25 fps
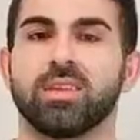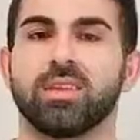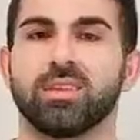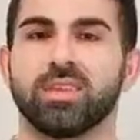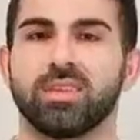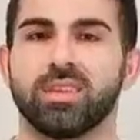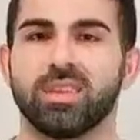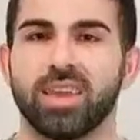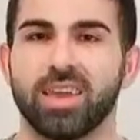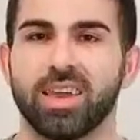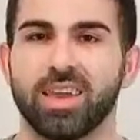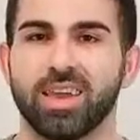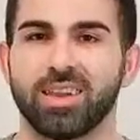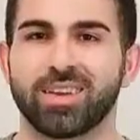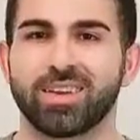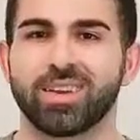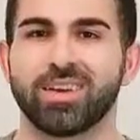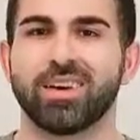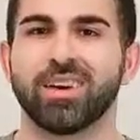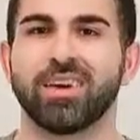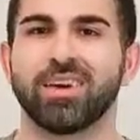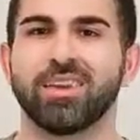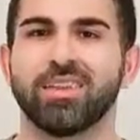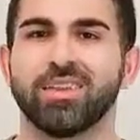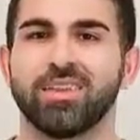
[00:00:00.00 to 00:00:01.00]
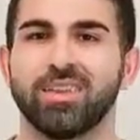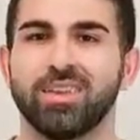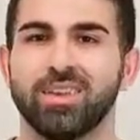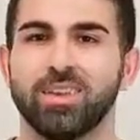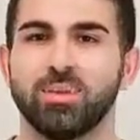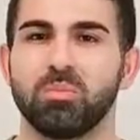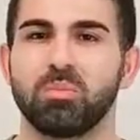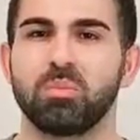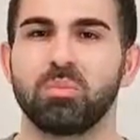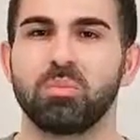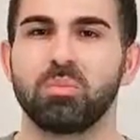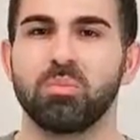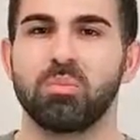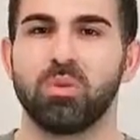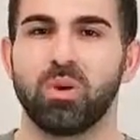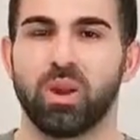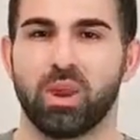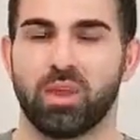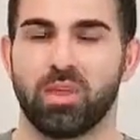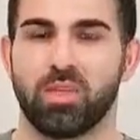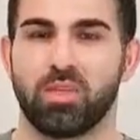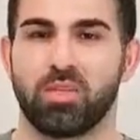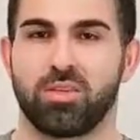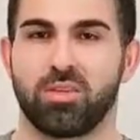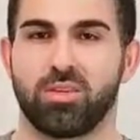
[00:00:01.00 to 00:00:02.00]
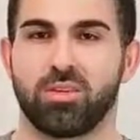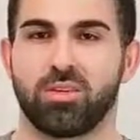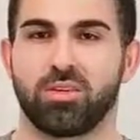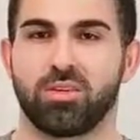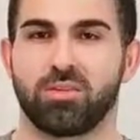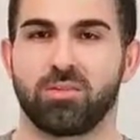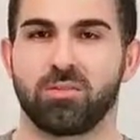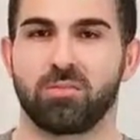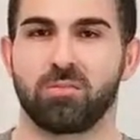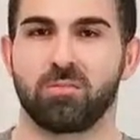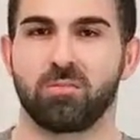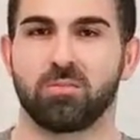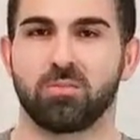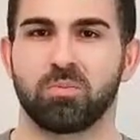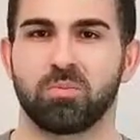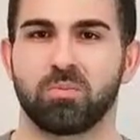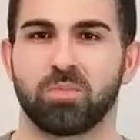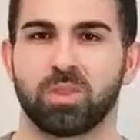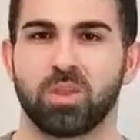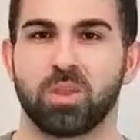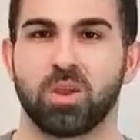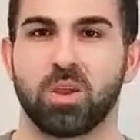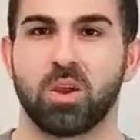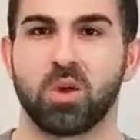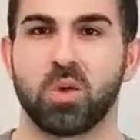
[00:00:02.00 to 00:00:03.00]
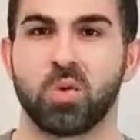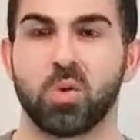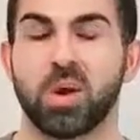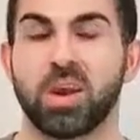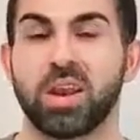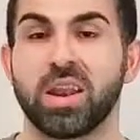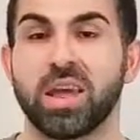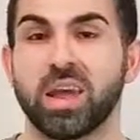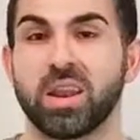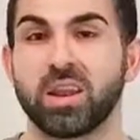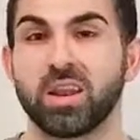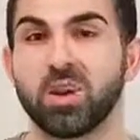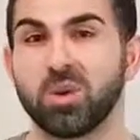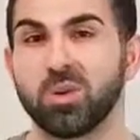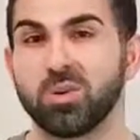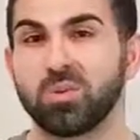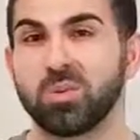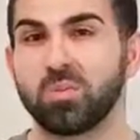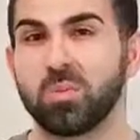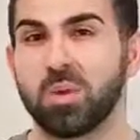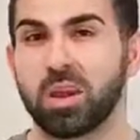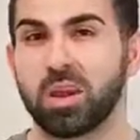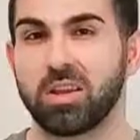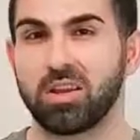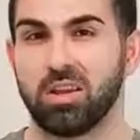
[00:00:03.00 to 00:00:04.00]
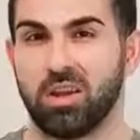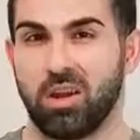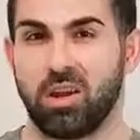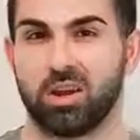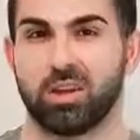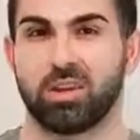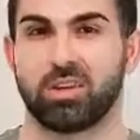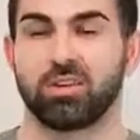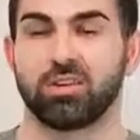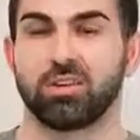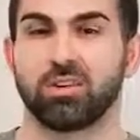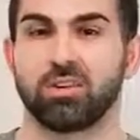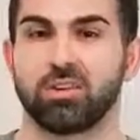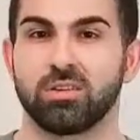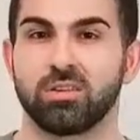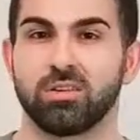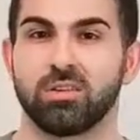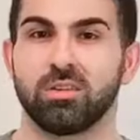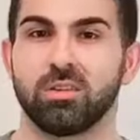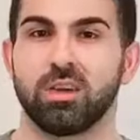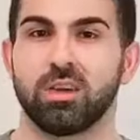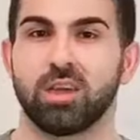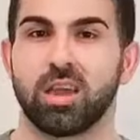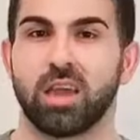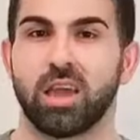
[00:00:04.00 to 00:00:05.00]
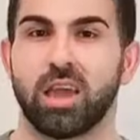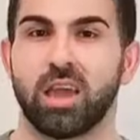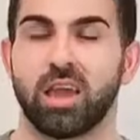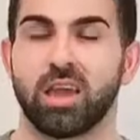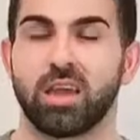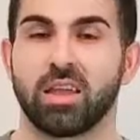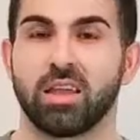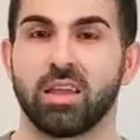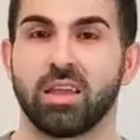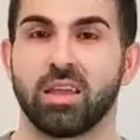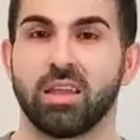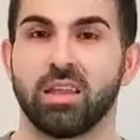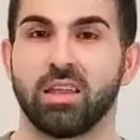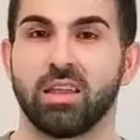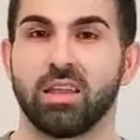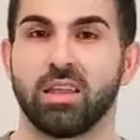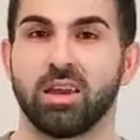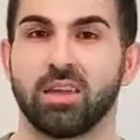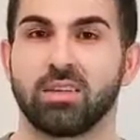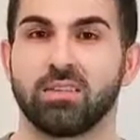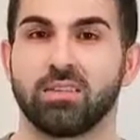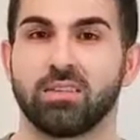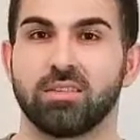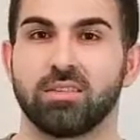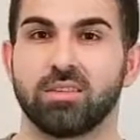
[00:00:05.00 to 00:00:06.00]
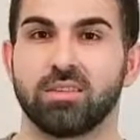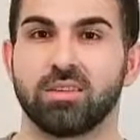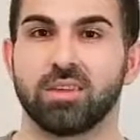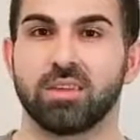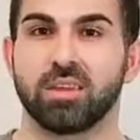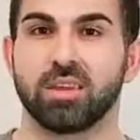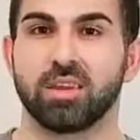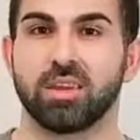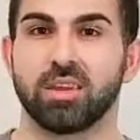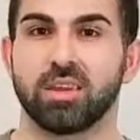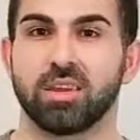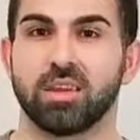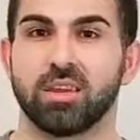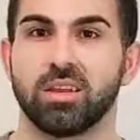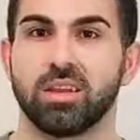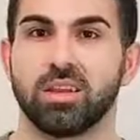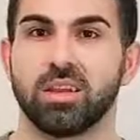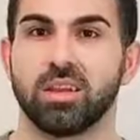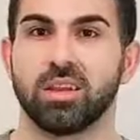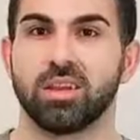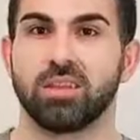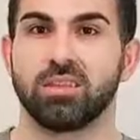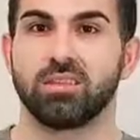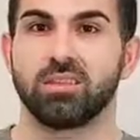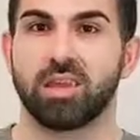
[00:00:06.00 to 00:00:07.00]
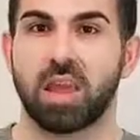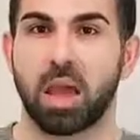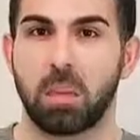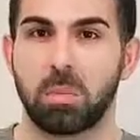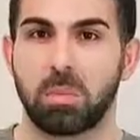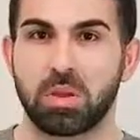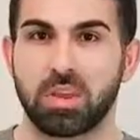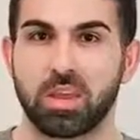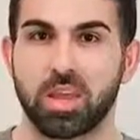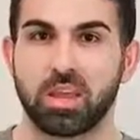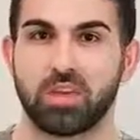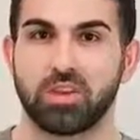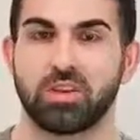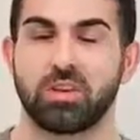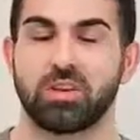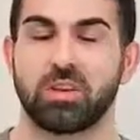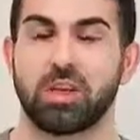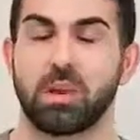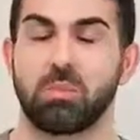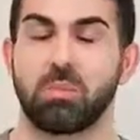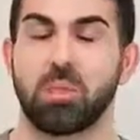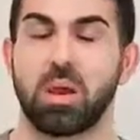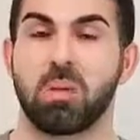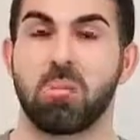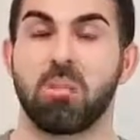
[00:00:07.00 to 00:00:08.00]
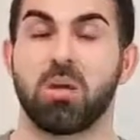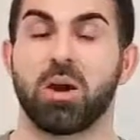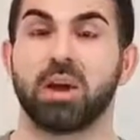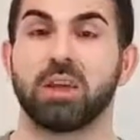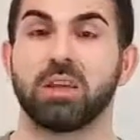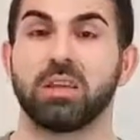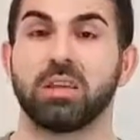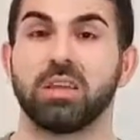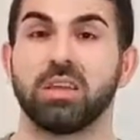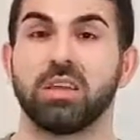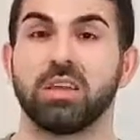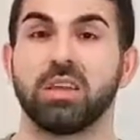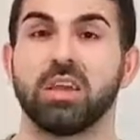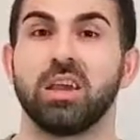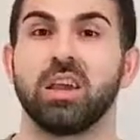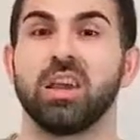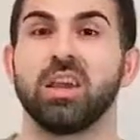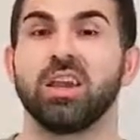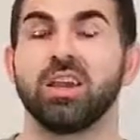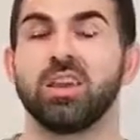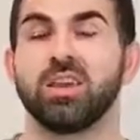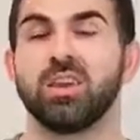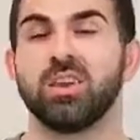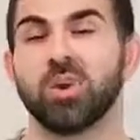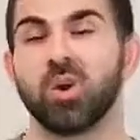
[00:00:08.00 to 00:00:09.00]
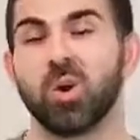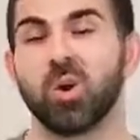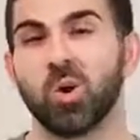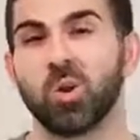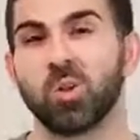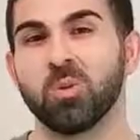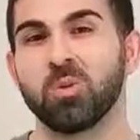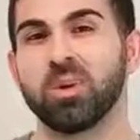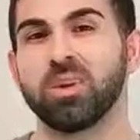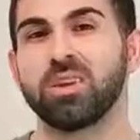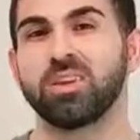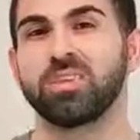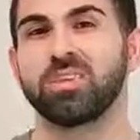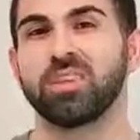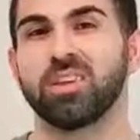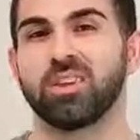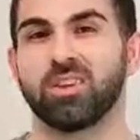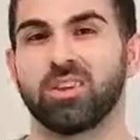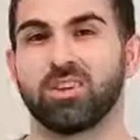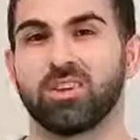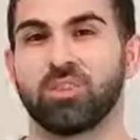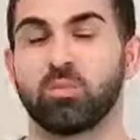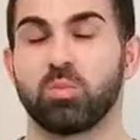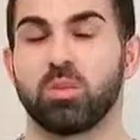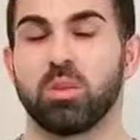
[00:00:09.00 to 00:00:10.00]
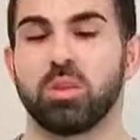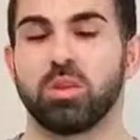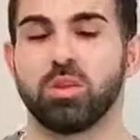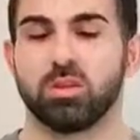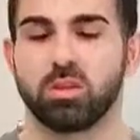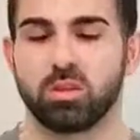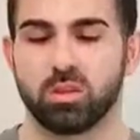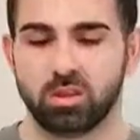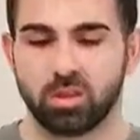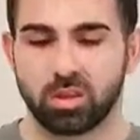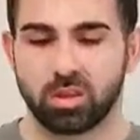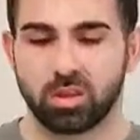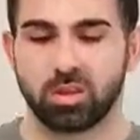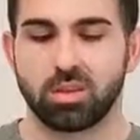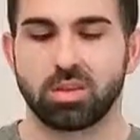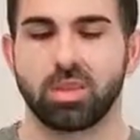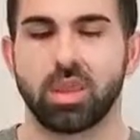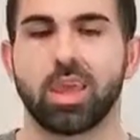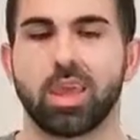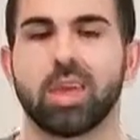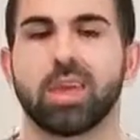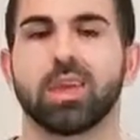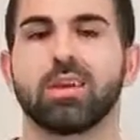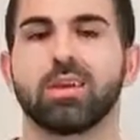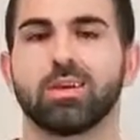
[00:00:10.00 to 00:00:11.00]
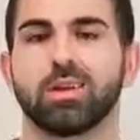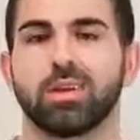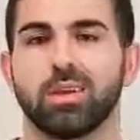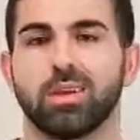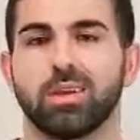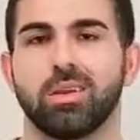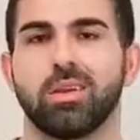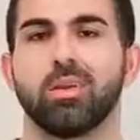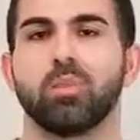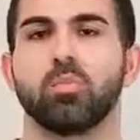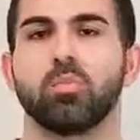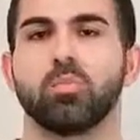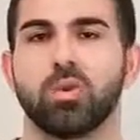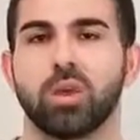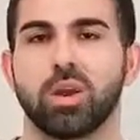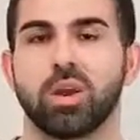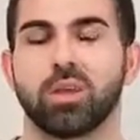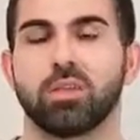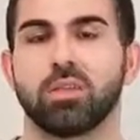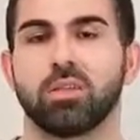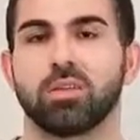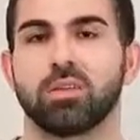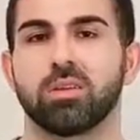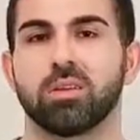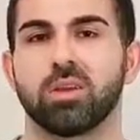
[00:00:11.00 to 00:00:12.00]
Take a deep breath. When I go to my doctor and he does an examination on my body, he always tells me to take a deep breath.